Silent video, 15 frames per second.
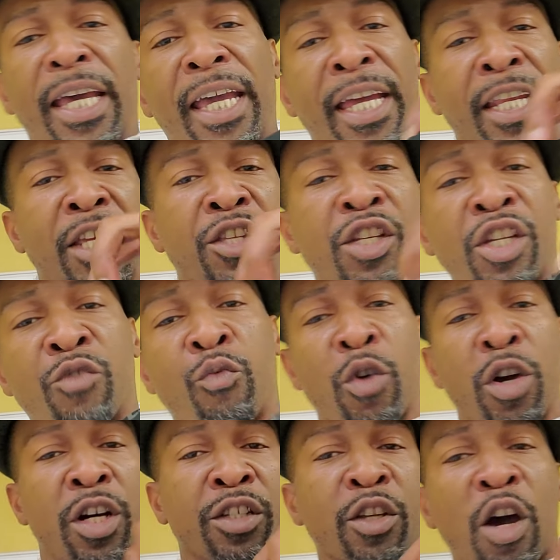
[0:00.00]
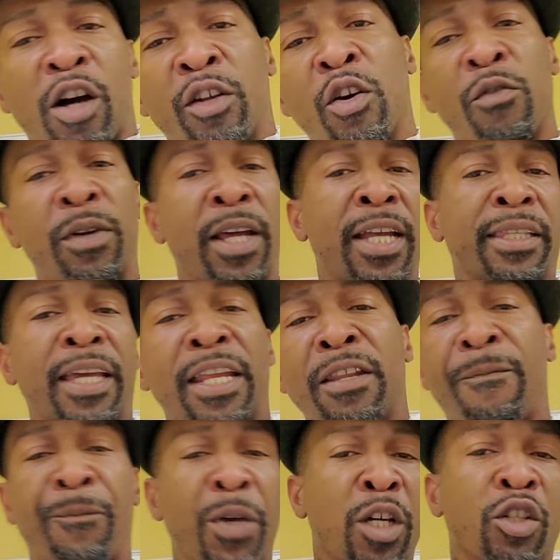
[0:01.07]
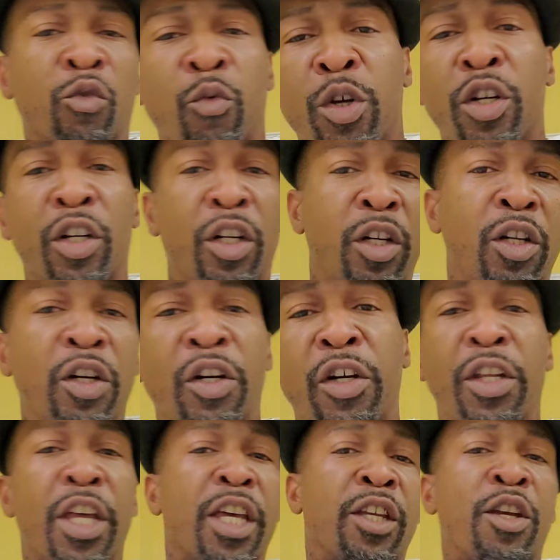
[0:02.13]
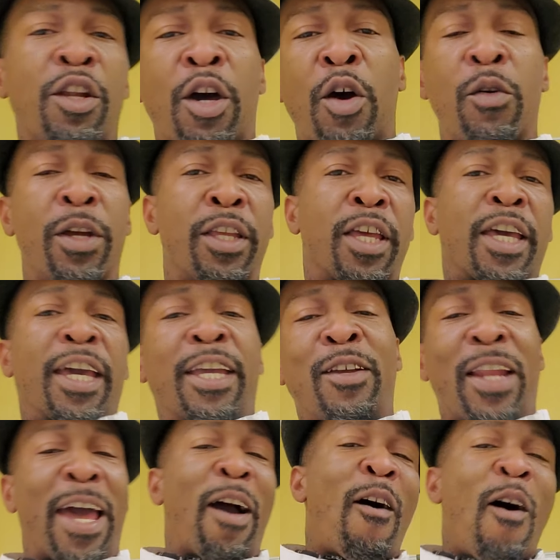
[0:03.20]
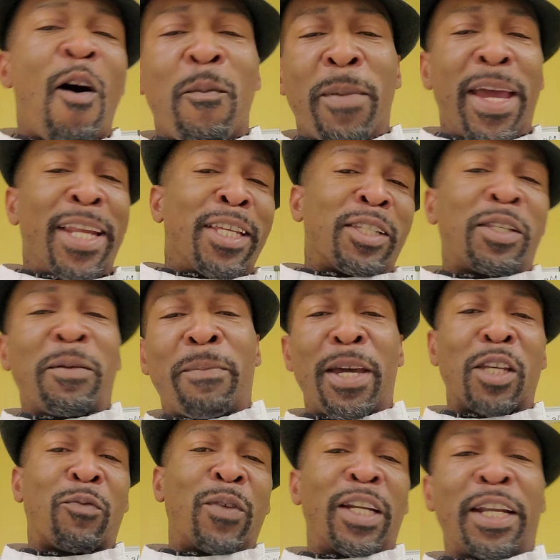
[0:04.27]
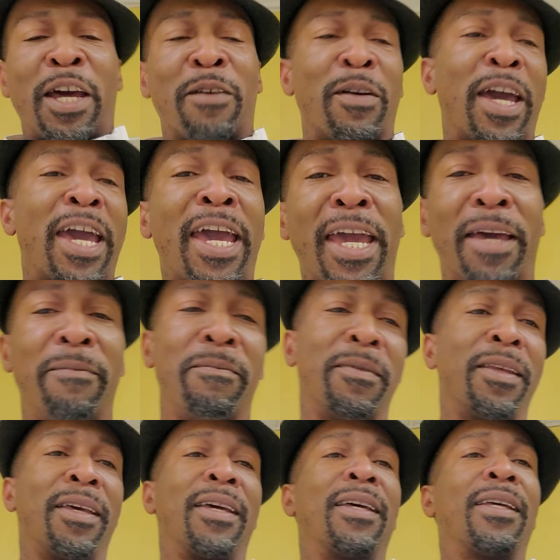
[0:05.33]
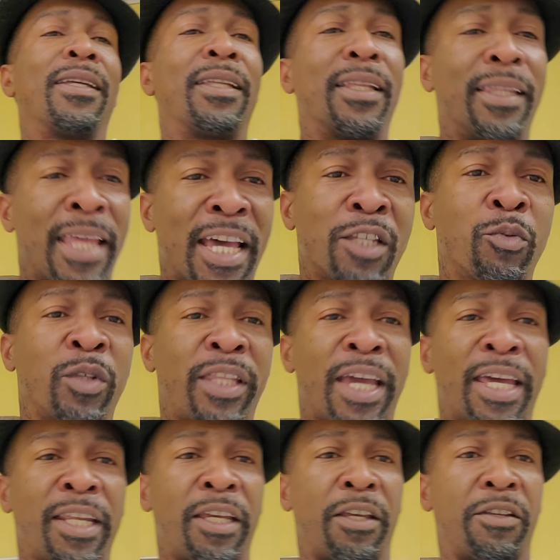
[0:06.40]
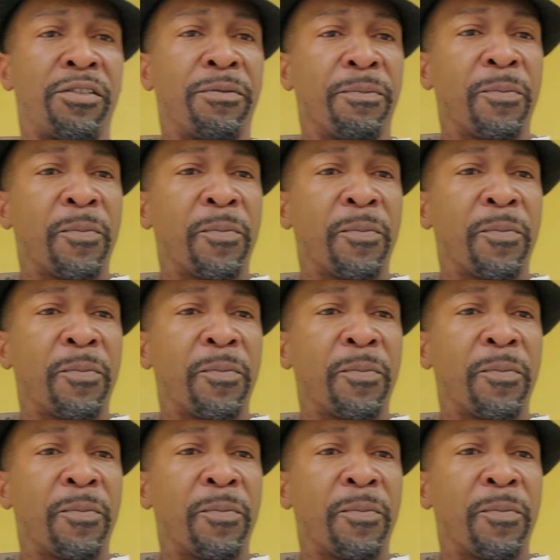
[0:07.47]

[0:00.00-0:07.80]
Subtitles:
and it just runs all over like that, and it feels real good, you know, and you're like, oh man, this is the best feeling I ever had. That's what that is.